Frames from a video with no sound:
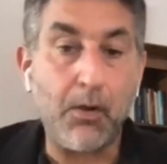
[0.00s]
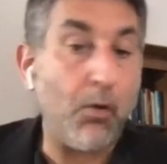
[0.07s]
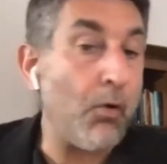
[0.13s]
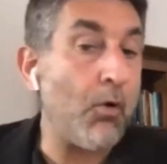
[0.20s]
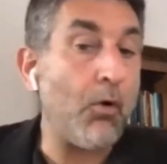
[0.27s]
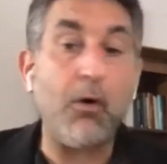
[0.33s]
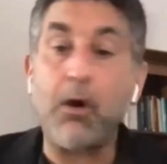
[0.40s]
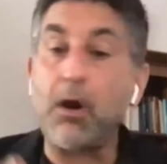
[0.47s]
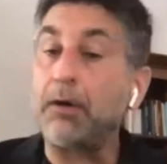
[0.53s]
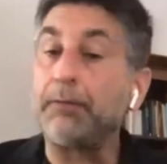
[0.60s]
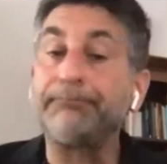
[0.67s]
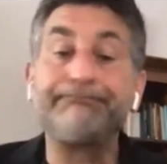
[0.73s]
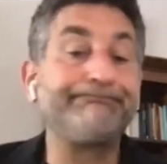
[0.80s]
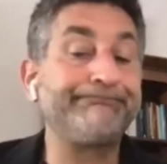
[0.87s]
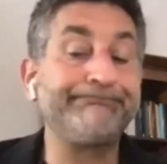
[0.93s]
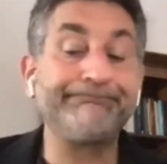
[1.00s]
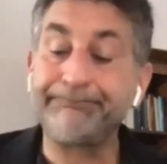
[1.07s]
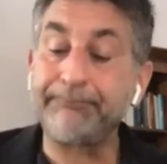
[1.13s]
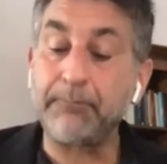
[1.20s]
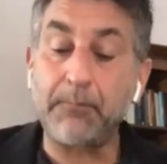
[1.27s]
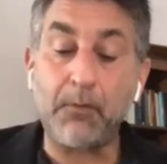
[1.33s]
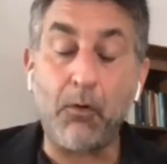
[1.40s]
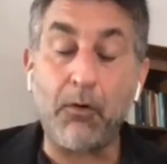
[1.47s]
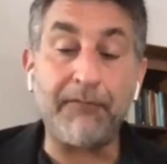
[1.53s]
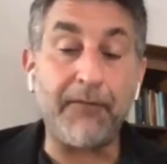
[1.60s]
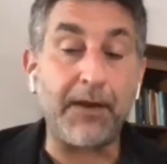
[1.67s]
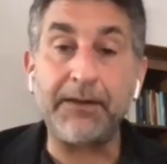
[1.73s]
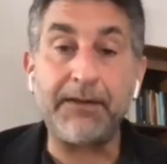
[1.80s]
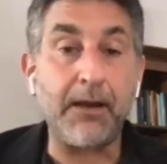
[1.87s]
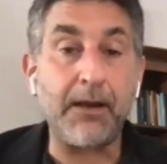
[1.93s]
or
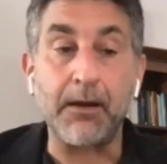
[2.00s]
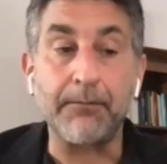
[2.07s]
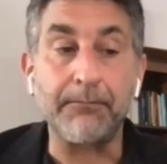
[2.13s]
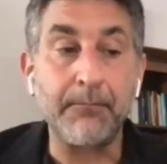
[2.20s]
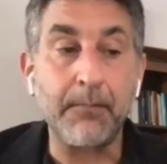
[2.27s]
funding terror.